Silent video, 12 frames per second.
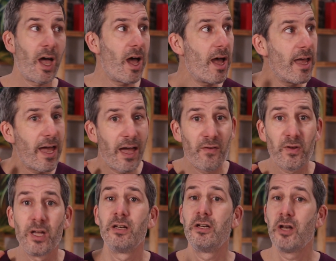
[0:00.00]
I
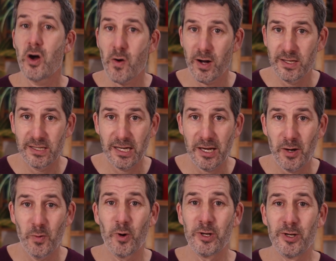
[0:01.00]
have no
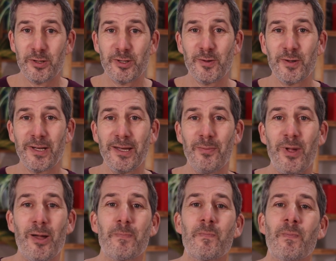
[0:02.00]
idea what you're talking
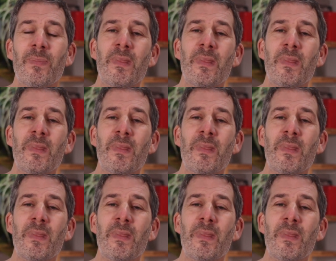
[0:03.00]
about.